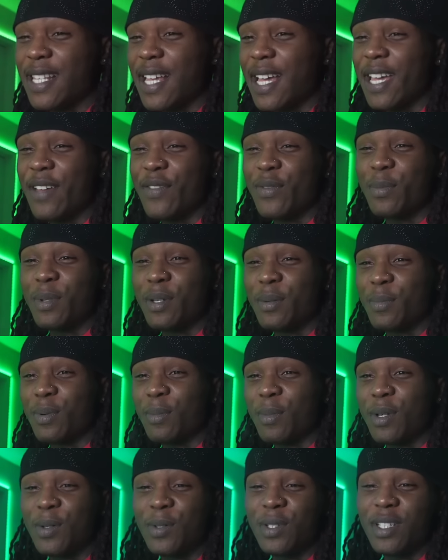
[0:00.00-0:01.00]
I haven't been
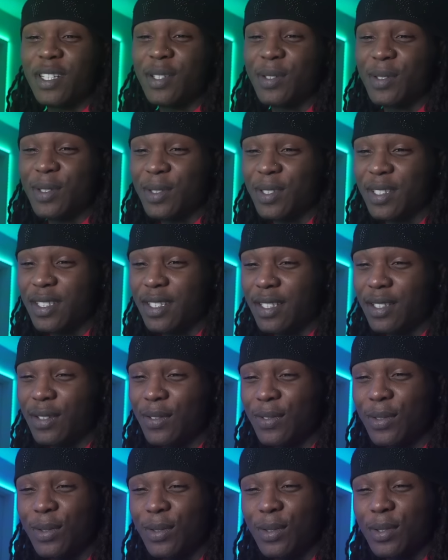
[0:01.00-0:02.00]
promoting it on some shit.
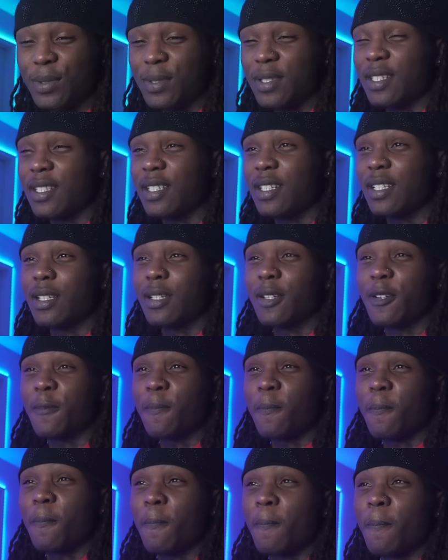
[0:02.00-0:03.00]
You feel what I'm saying?
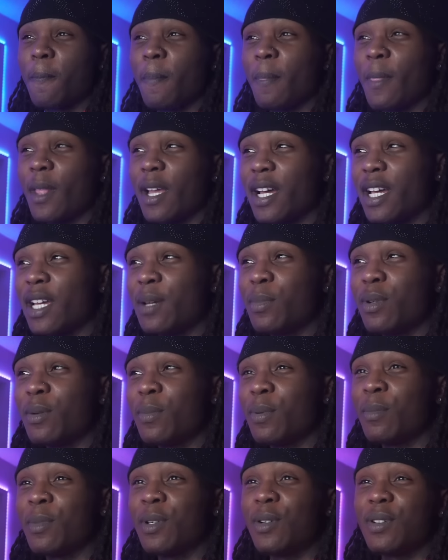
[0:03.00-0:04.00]
I ain't been
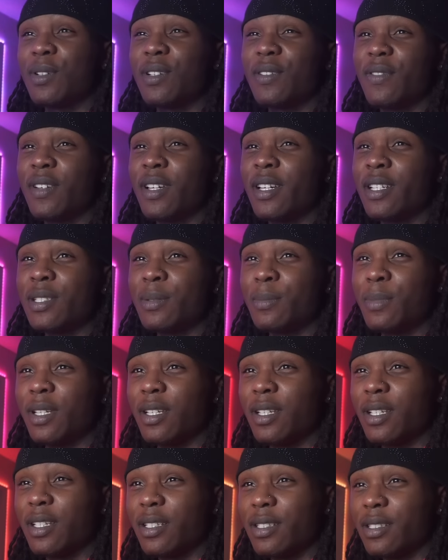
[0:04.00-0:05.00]
promoting the fashion
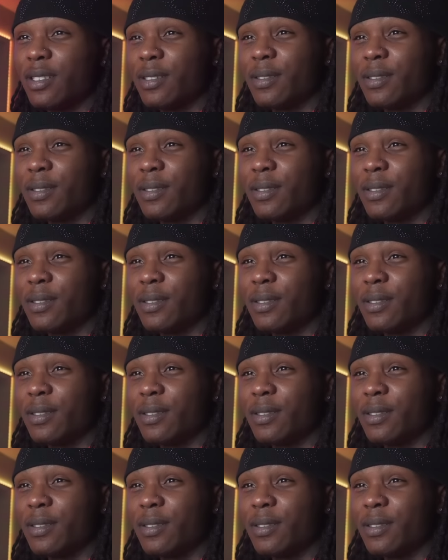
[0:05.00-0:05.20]
page.